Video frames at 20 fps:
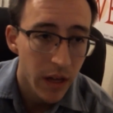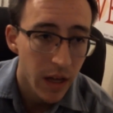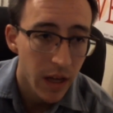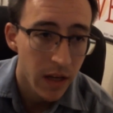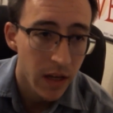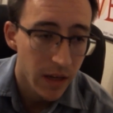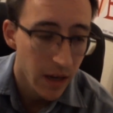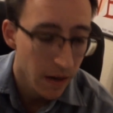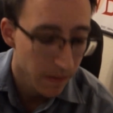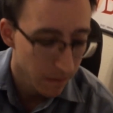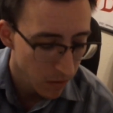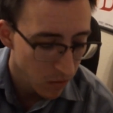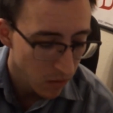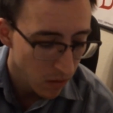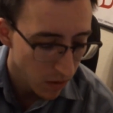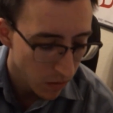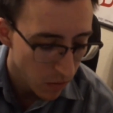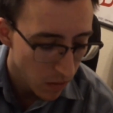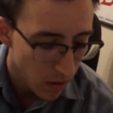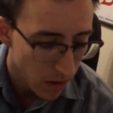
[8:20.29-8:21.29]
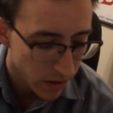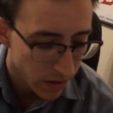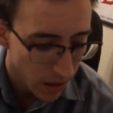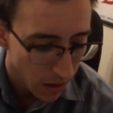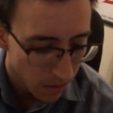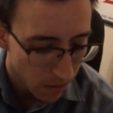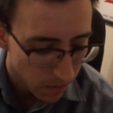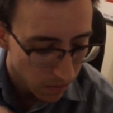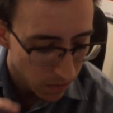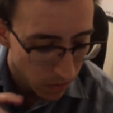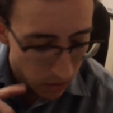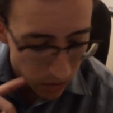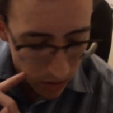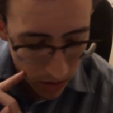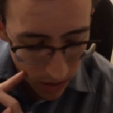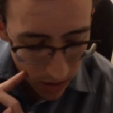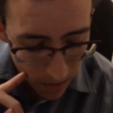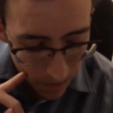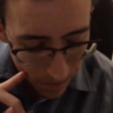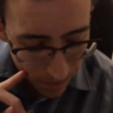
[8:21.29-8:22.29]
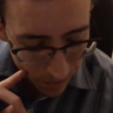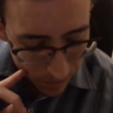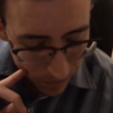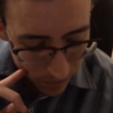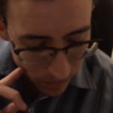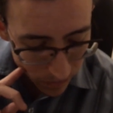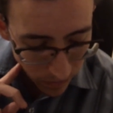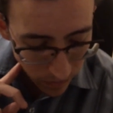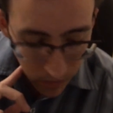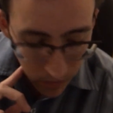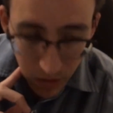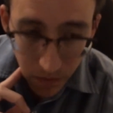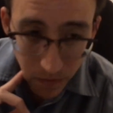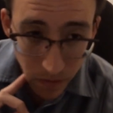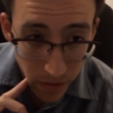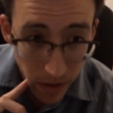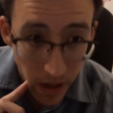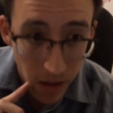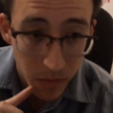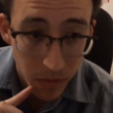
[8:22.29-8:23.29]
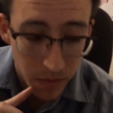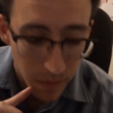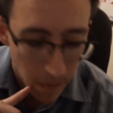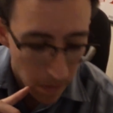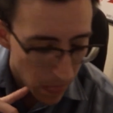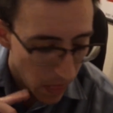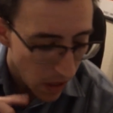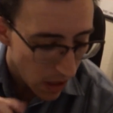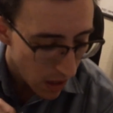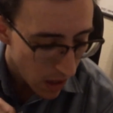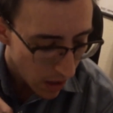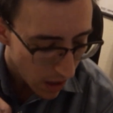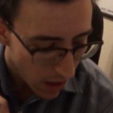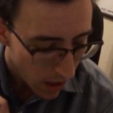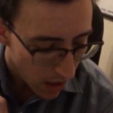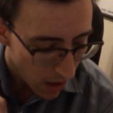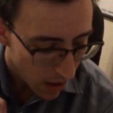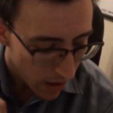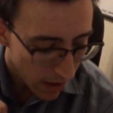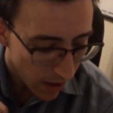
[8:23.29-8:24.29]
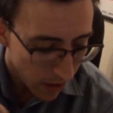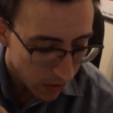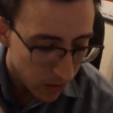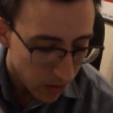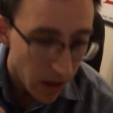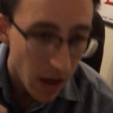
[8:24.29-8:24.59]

and definitely want to watch out for that one. Next we